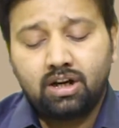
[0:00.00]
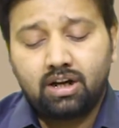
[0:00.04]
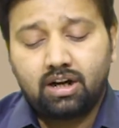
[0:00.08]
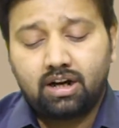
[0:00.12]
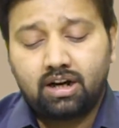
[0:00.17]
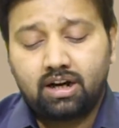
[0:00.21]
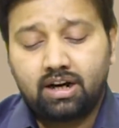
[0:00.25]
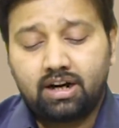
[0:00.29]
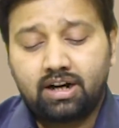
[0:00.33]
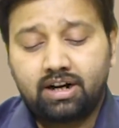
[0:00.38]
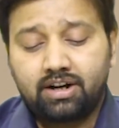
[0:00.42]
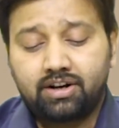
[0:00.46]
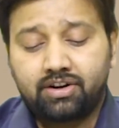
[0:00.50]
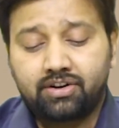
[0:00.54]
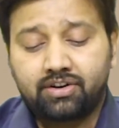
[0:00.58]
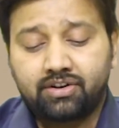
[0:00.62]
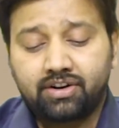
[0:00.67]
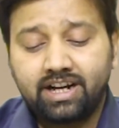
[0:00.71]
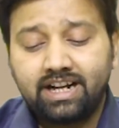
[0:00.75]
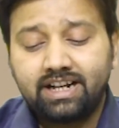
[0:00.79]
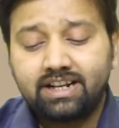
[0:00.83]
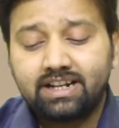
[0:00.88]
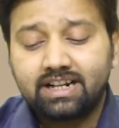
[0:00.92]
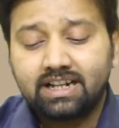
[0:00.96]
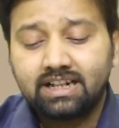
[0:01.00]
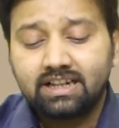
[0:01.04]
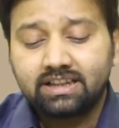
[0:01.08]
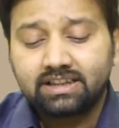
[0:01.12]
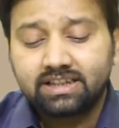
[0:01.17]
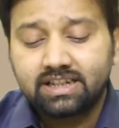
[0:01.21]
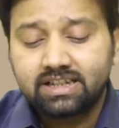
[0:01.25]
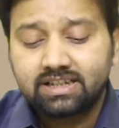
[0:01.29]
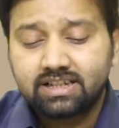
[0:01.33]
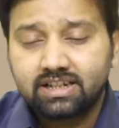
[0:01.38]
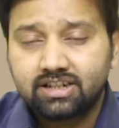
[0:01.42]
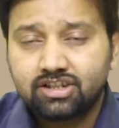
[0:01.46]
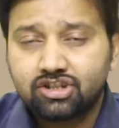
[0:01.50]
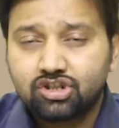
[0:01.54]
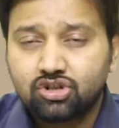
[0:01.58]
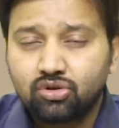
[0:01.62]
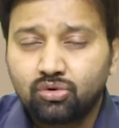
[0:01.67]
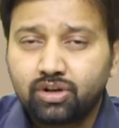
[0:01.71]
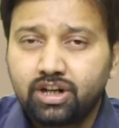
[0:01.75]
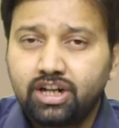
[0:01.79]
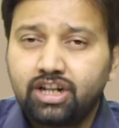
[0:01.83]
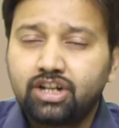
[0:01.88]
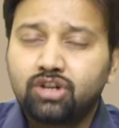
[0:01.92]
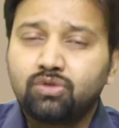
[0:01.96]
retell this
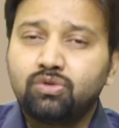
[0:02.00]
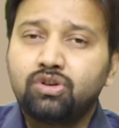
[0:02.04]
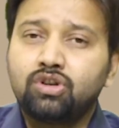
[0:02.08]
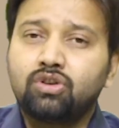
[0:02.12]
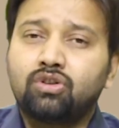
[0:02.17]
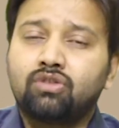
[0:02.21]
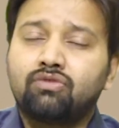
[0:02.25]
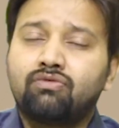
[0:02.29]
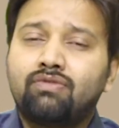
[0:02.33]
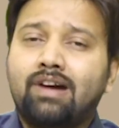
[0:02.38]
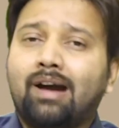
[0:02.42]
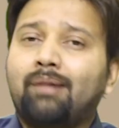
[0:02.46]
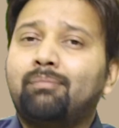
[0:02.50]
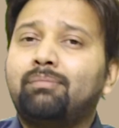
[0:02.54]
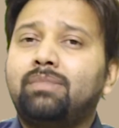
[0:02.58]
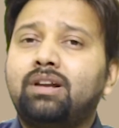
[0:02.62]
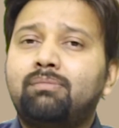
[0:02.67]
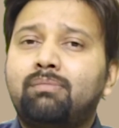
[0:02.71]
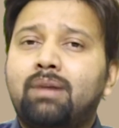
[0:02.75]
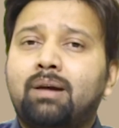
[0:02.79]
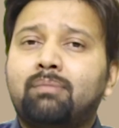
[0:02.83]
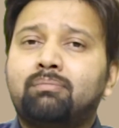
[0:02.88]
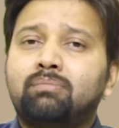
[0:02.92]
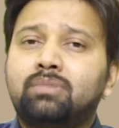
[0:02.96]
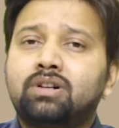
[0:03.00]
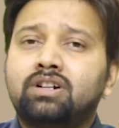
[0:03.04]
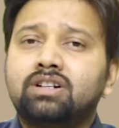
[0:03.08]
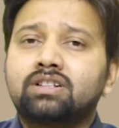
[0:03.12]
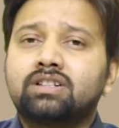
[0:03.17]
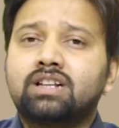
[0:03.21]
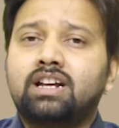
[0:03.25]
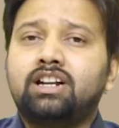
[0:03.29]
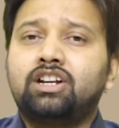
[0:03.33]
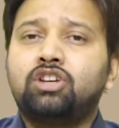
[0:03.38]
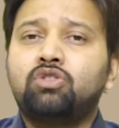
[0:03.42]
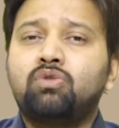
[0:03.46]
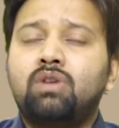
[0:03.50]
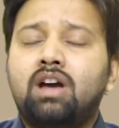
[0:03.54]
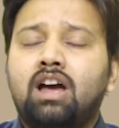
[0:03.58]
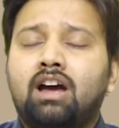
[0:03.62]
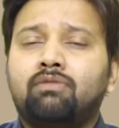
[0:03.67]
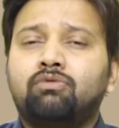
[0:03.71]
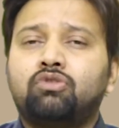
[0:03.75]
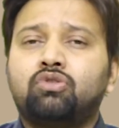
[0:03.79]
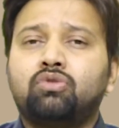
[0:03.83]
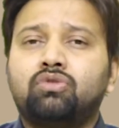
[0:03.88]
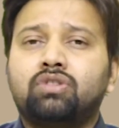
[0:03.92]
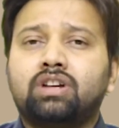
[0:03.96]
story to your family members and you
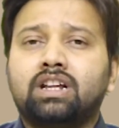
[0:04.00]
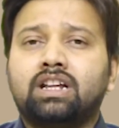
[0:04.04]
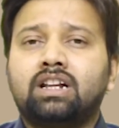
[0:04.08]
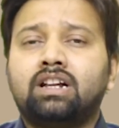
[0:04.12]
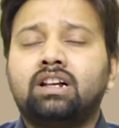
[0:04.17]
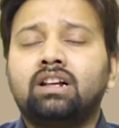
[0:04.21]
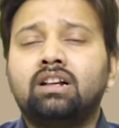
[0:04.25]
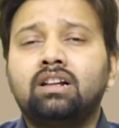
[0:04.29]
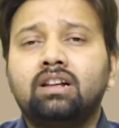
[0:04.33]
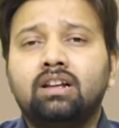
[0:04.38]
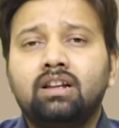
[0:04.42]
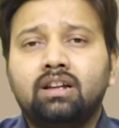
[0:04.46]
have to tell